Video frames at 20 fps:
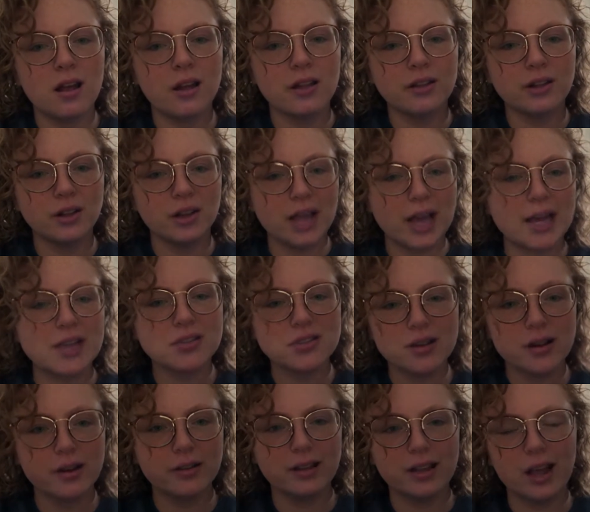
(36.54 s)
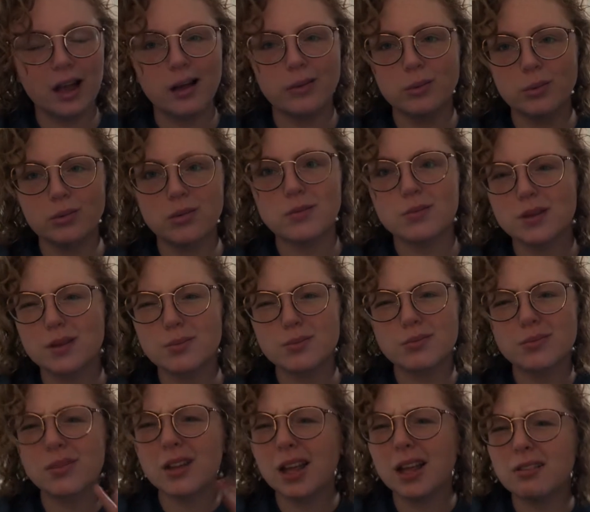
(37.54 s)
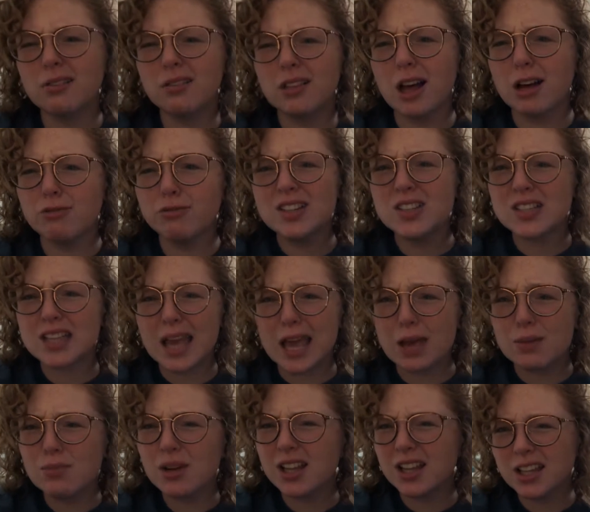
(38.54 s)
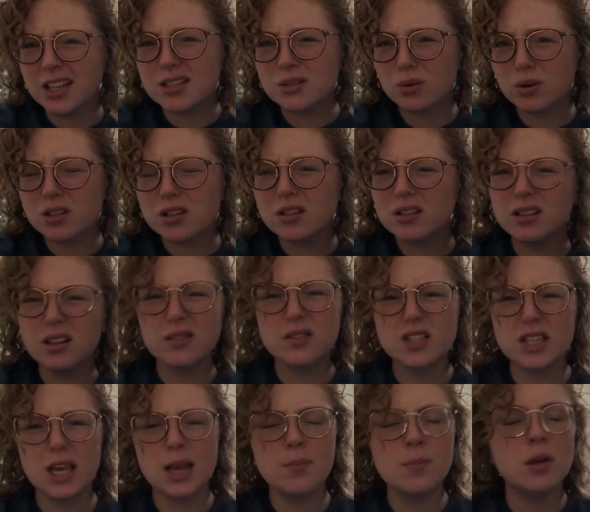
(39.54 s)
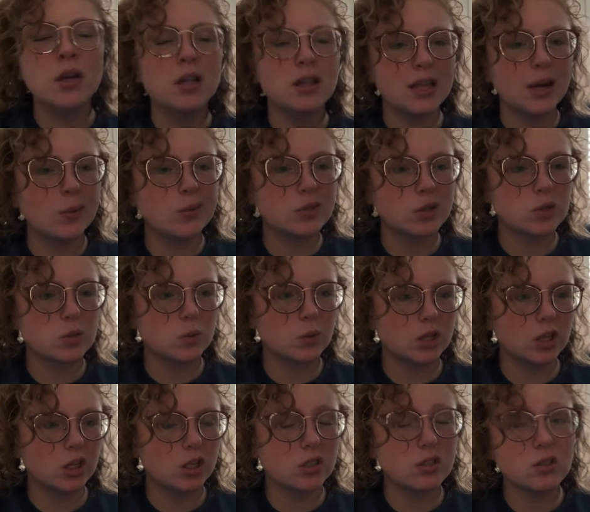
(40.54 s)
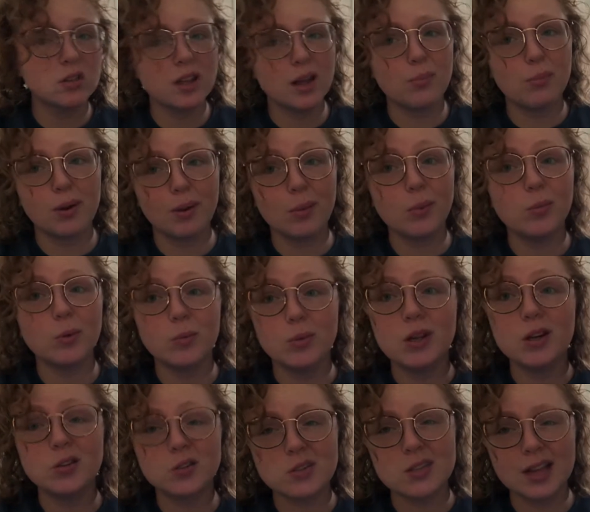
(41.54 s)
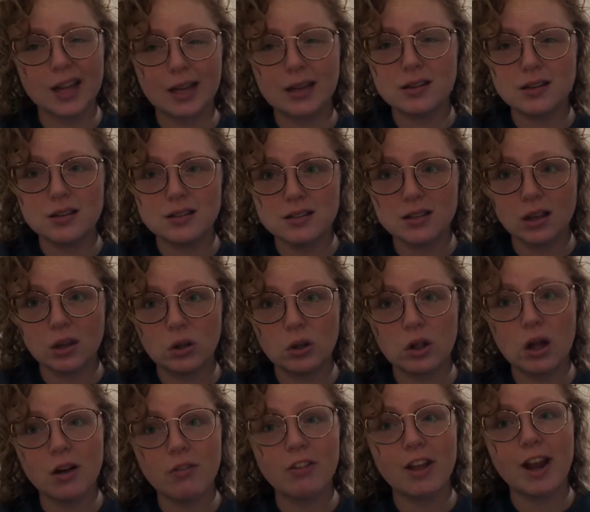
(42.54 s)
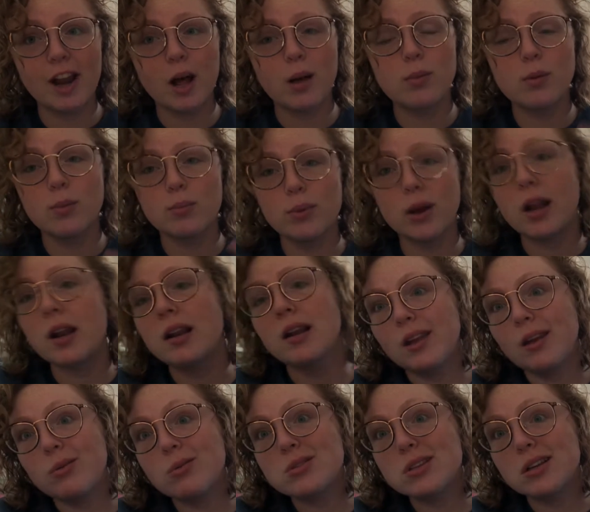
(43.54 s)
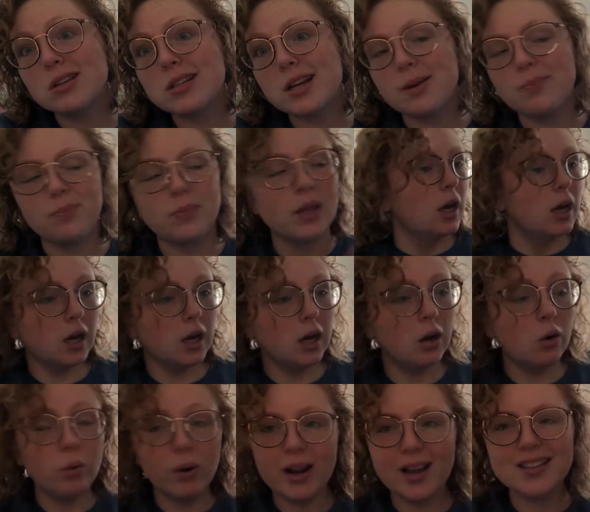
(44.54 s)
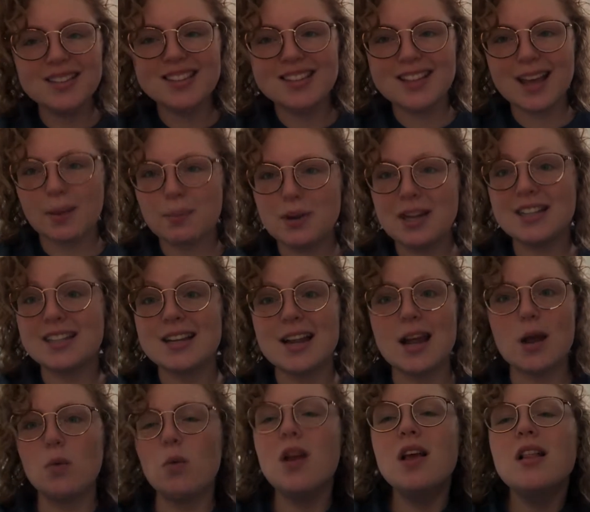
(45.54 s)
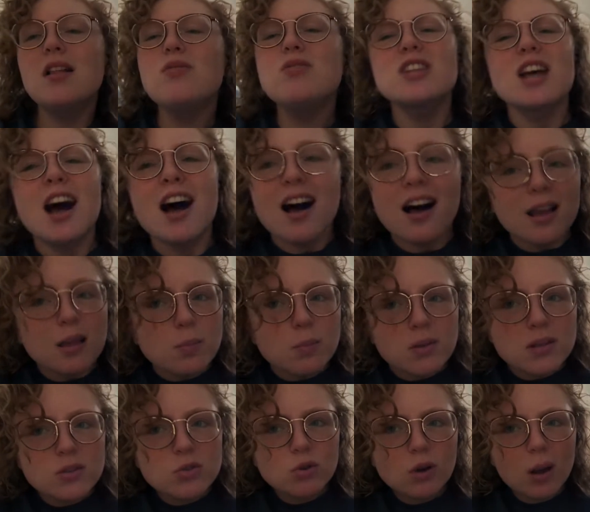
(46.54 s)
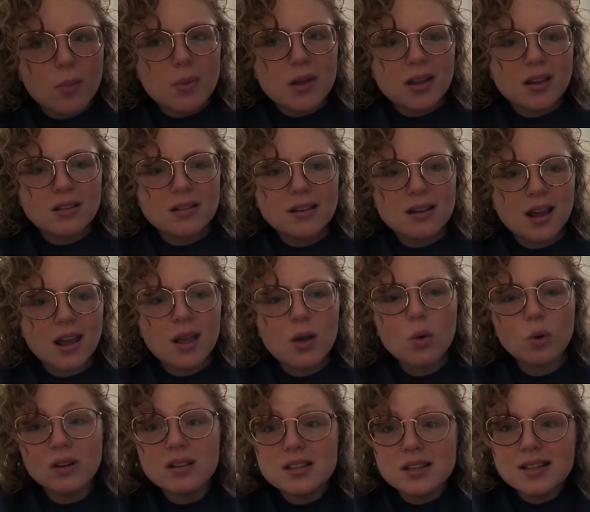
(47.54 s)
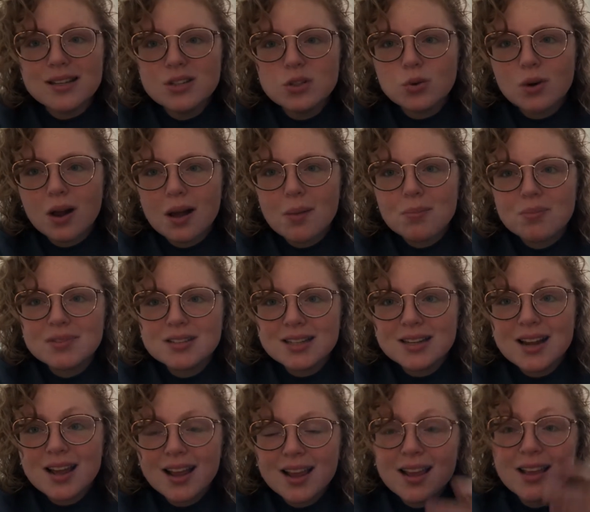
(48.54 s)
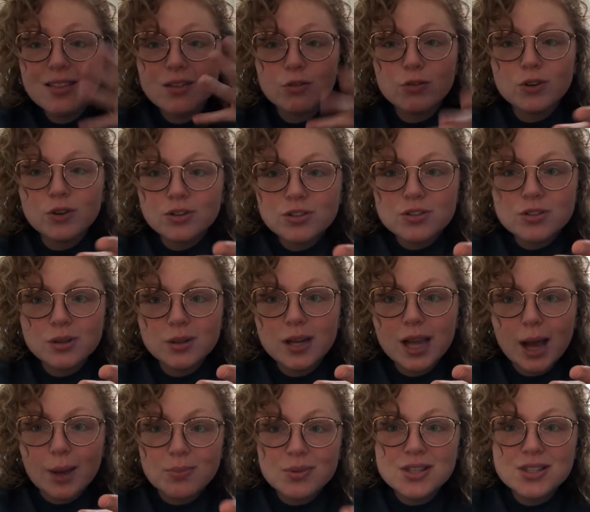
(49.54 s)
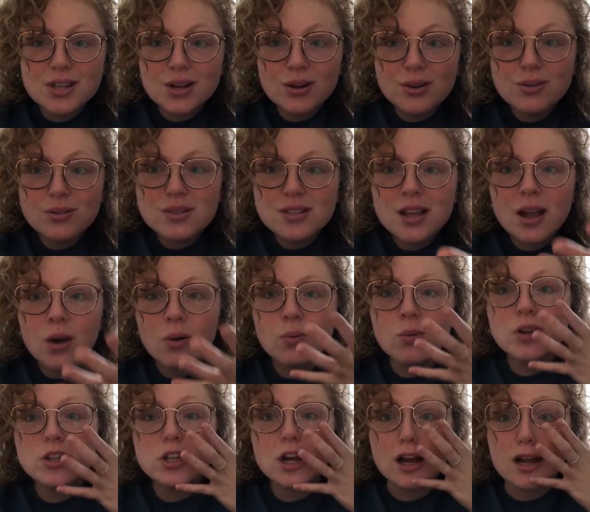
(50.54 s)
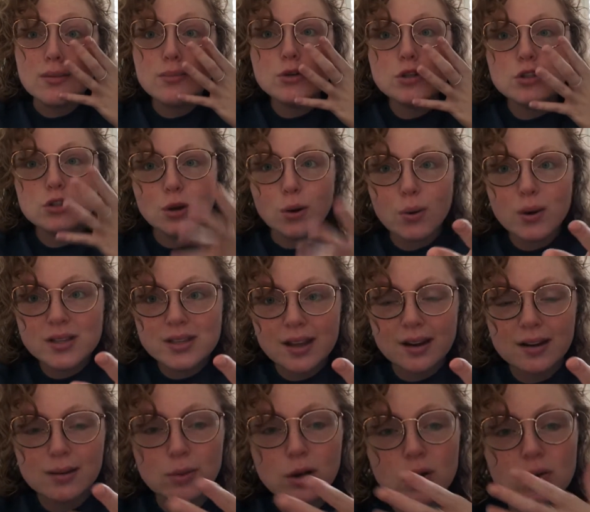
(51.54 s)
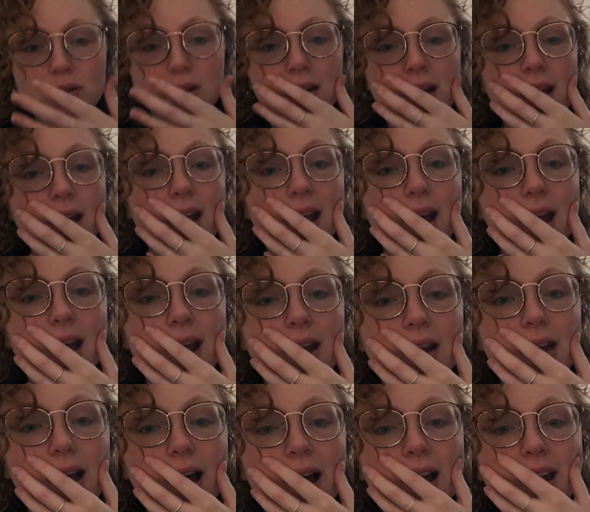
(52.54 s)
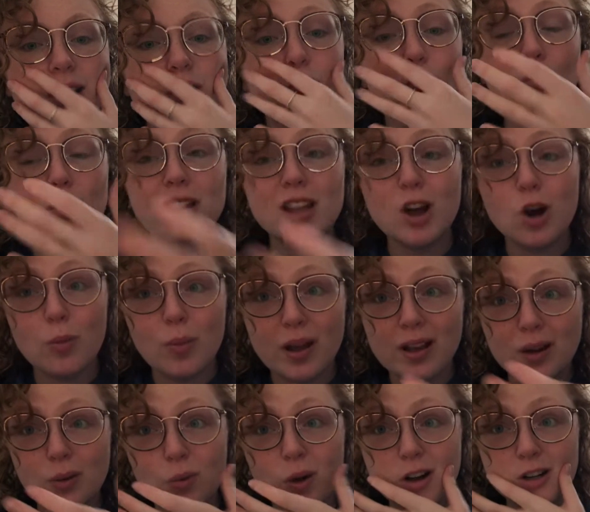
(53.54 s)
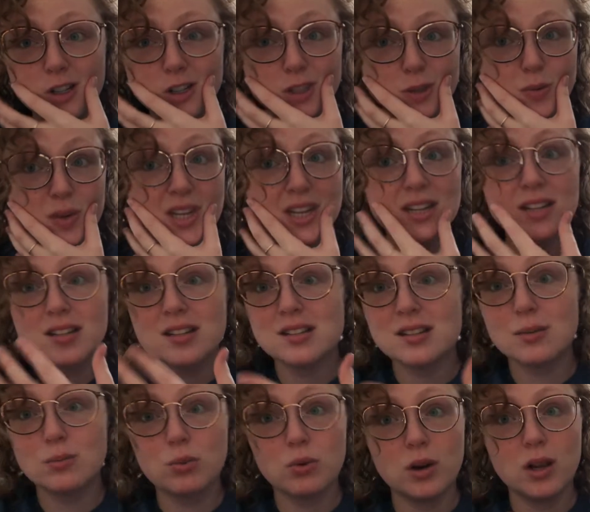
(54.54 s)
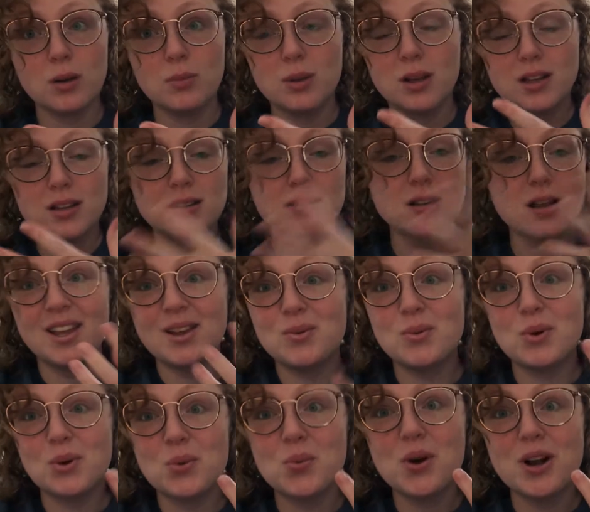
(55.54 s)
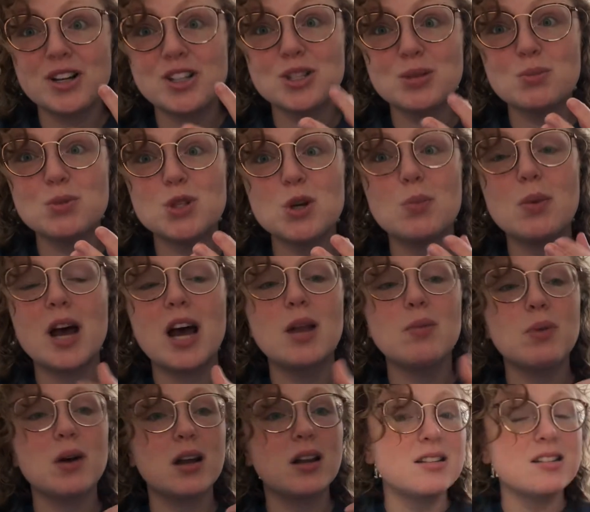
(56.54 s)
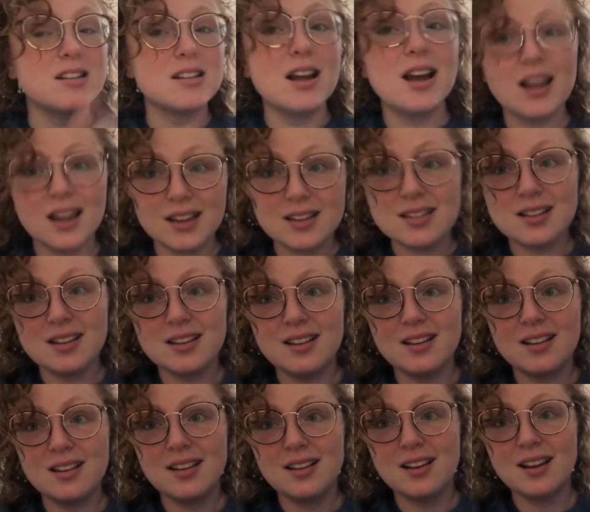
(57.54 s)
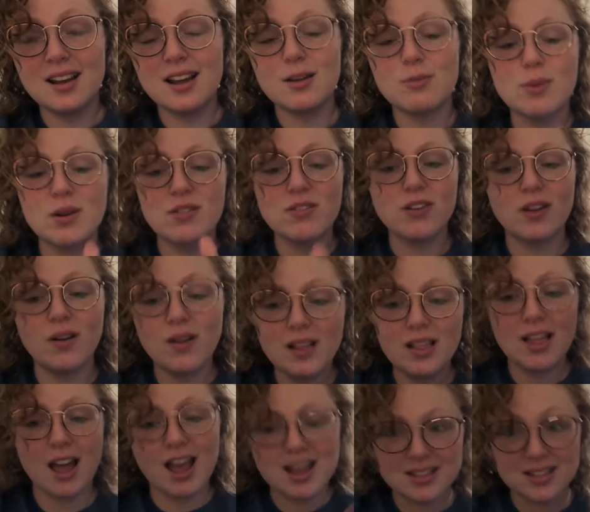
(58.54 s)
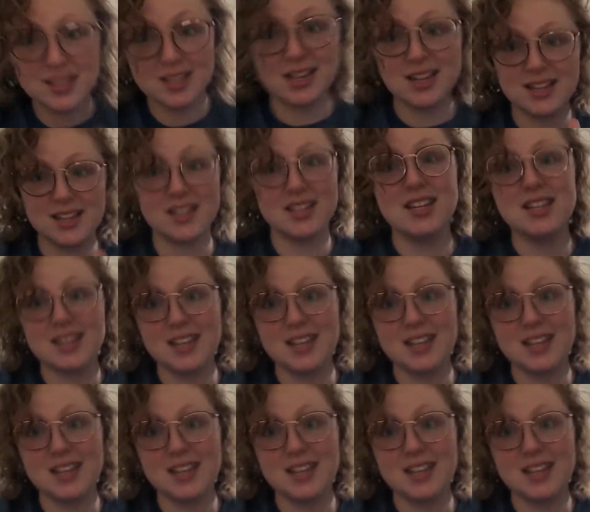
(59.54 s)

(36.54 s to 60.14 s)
last song on the album, something like Love Is a Game, I think it's what it's called, Love Is a Game. That one's also really good. So that probably will be her second single off that album, but it was a good time. What else is happening today? Wheel of Time is dropping today, or did drop today, the first three episodes, which I'm so excited about. And I really hope I can watch this weekend at some point because I want to watch them so bad. But tonight, I have my very last D&D